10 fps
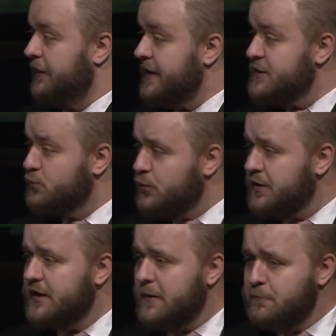And that's a
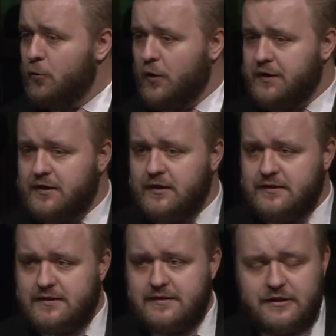really important
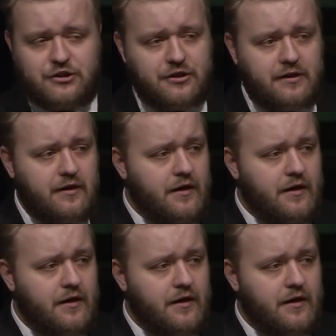distinction.